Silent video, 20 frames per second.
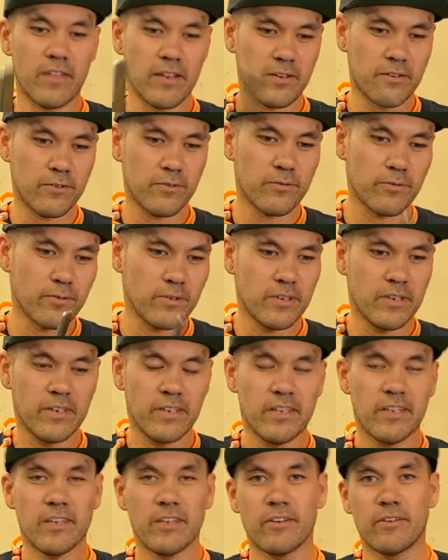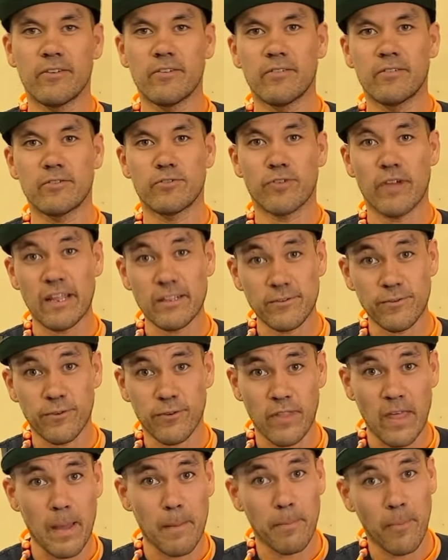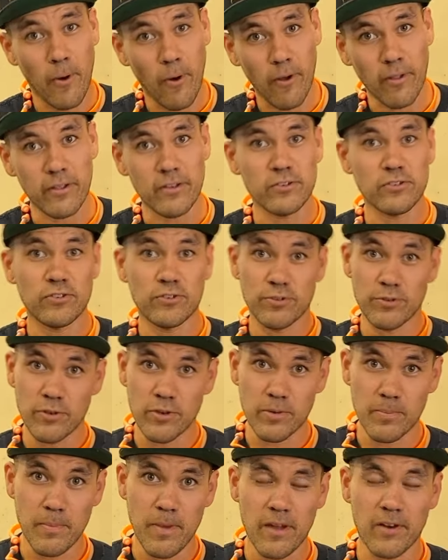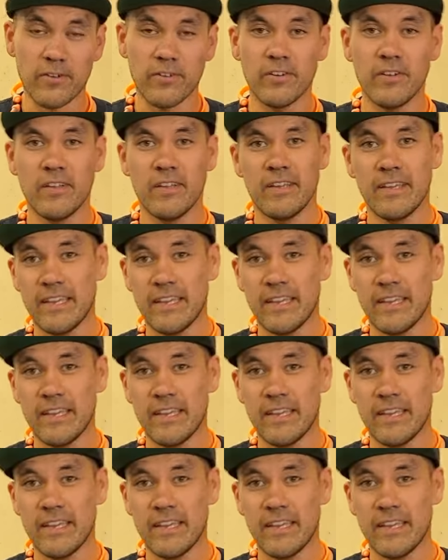They do, you know, transfer that polish to your metal.